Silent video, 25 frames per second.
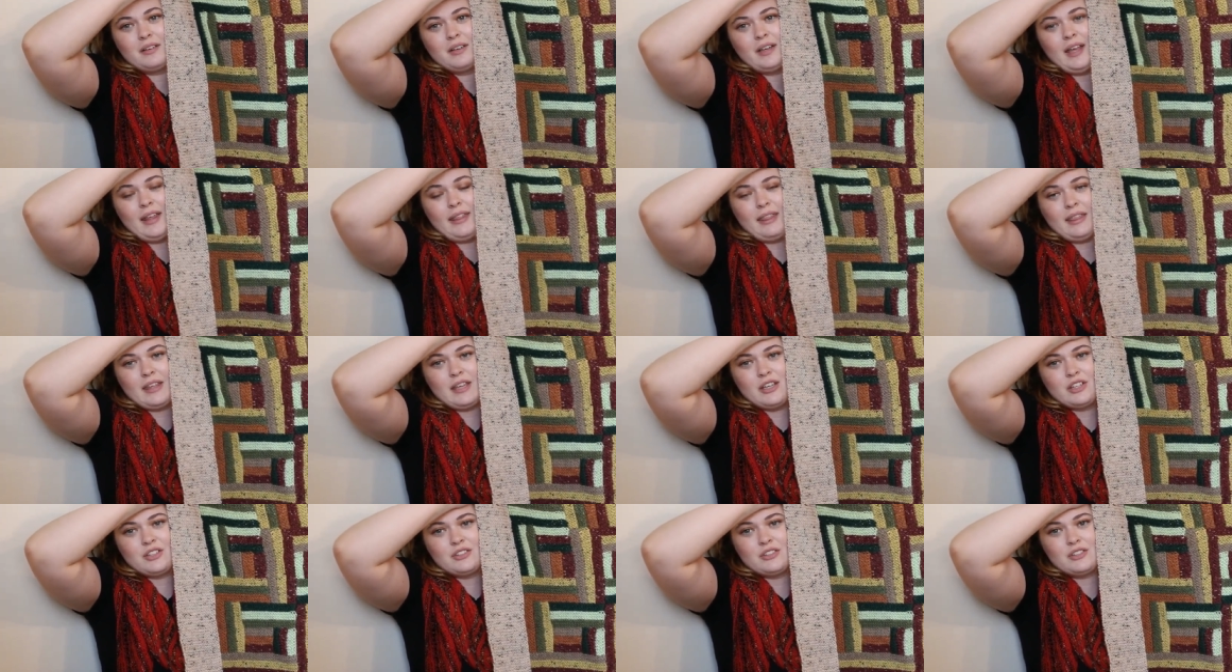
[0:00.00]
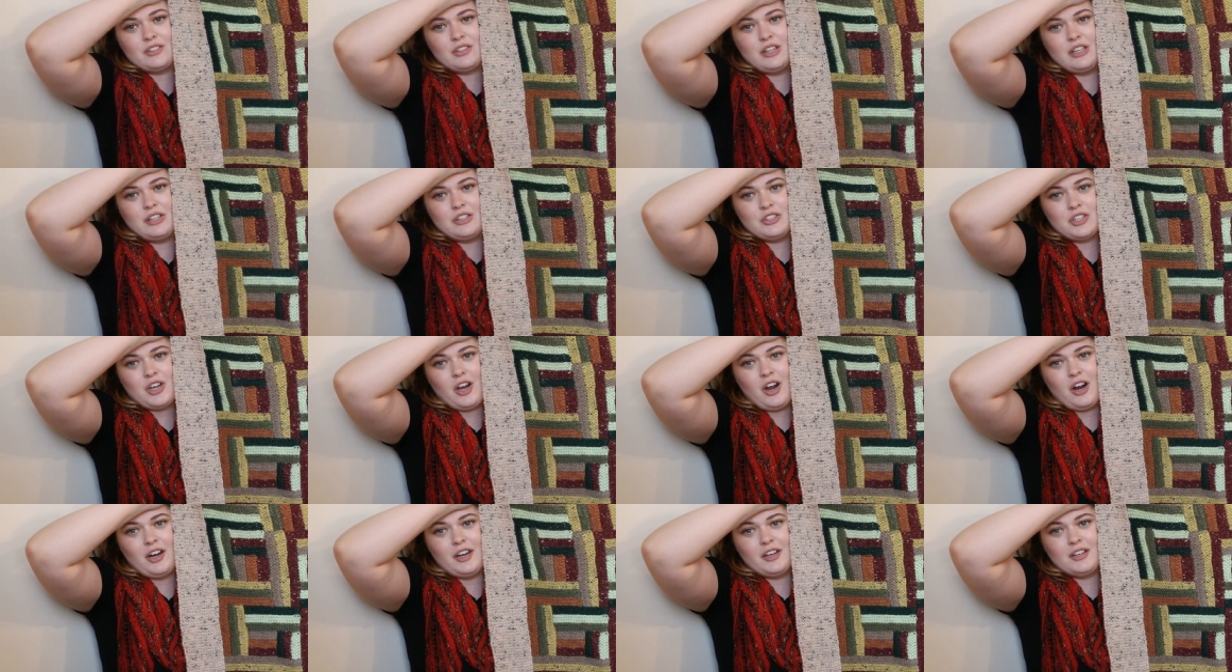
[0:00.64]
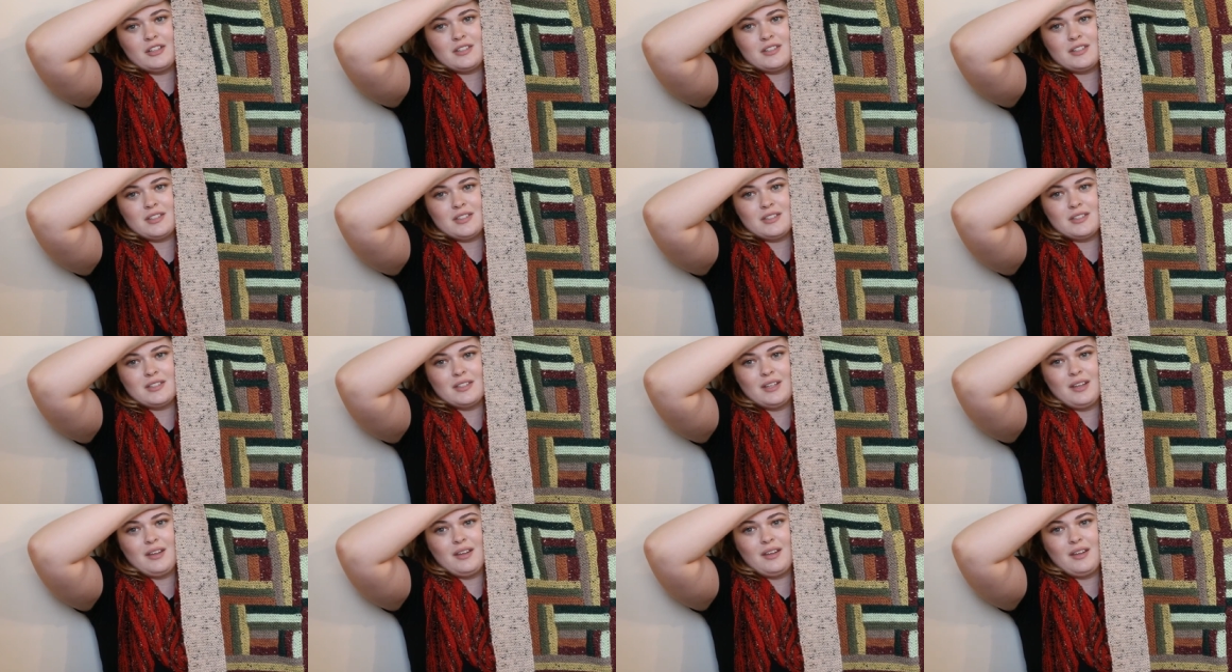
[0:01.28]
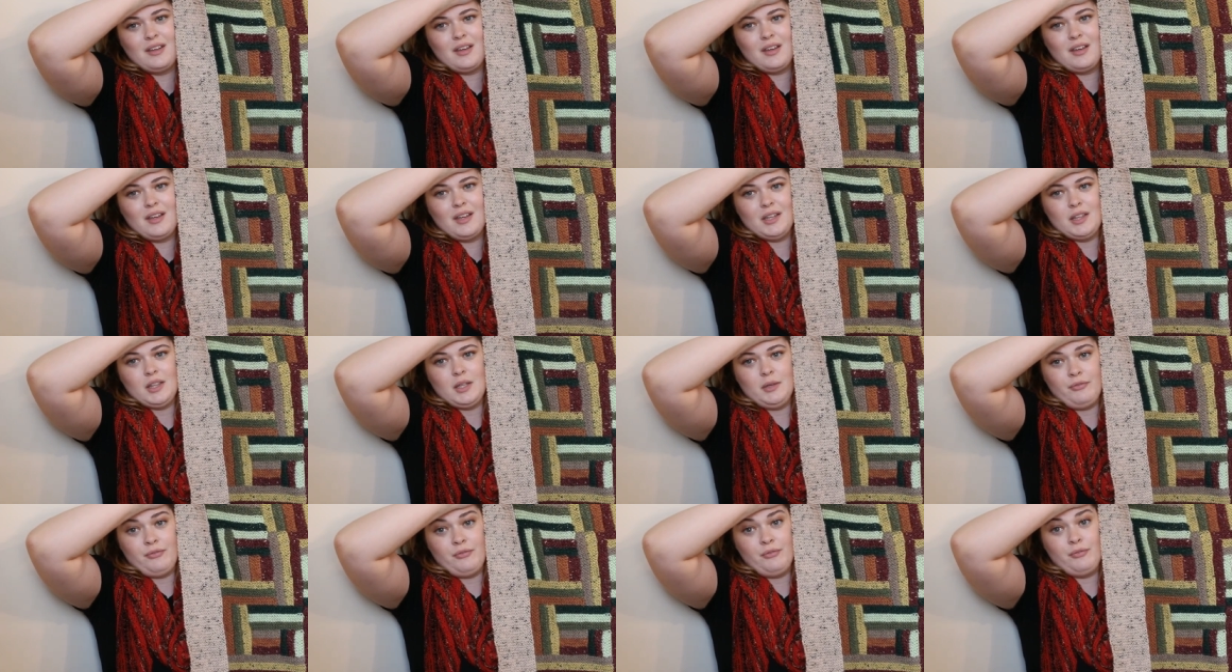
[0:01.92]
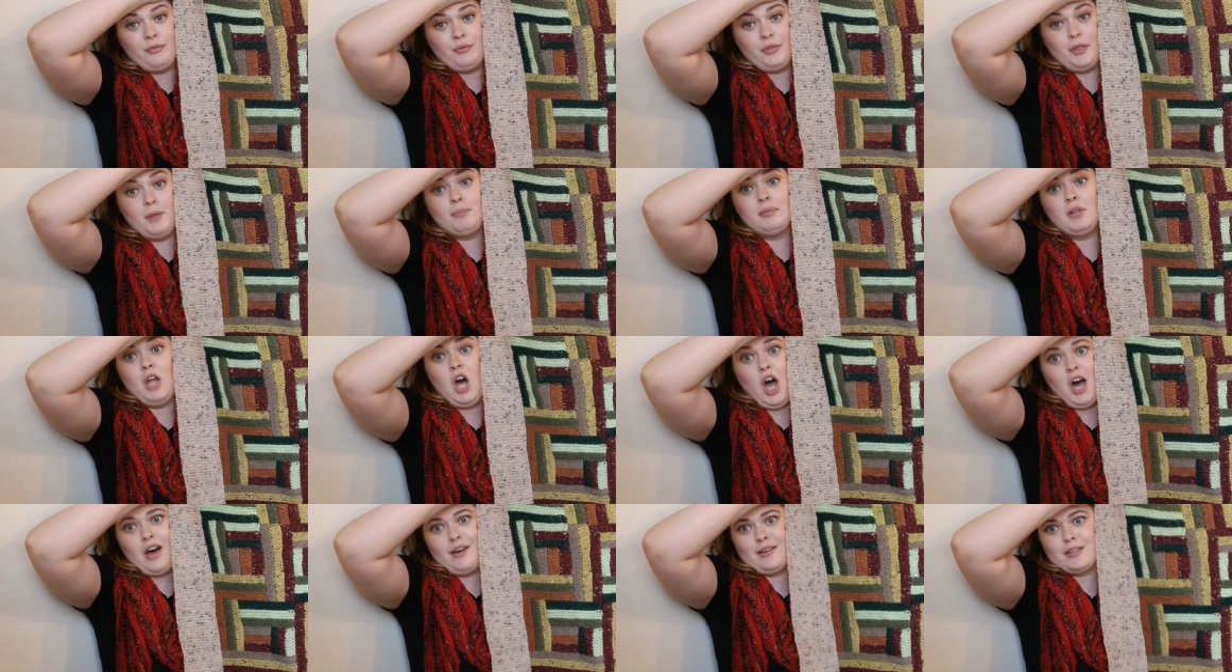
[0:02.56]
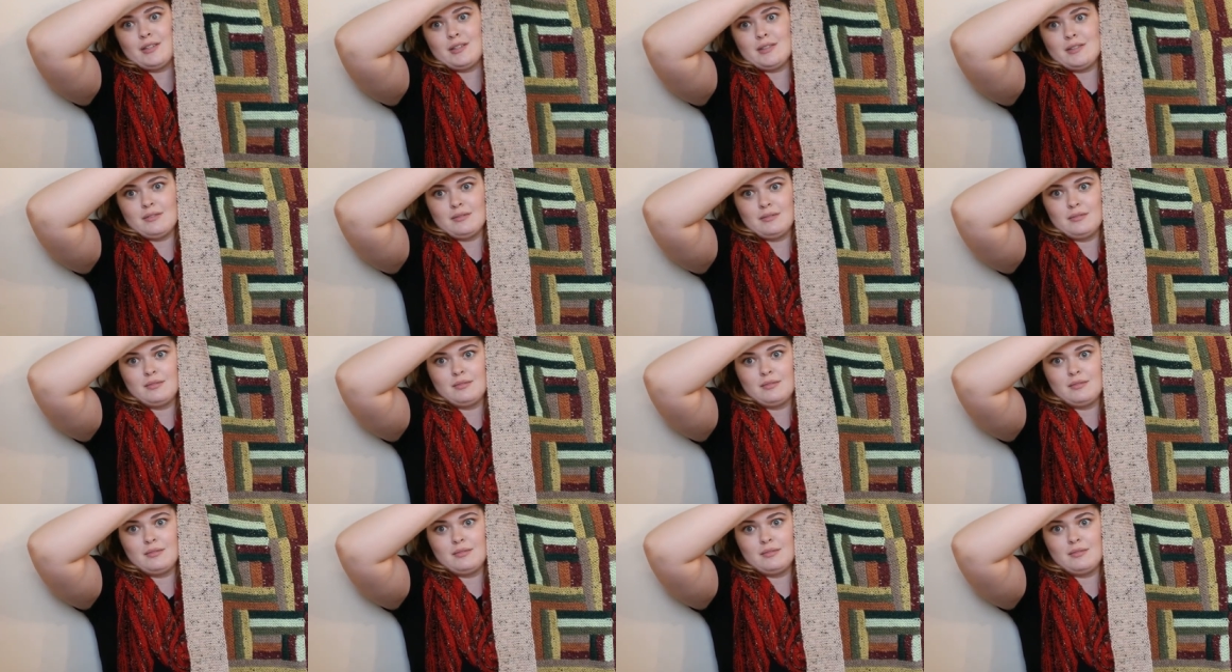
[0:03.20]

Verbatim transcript: and the charts, the blocks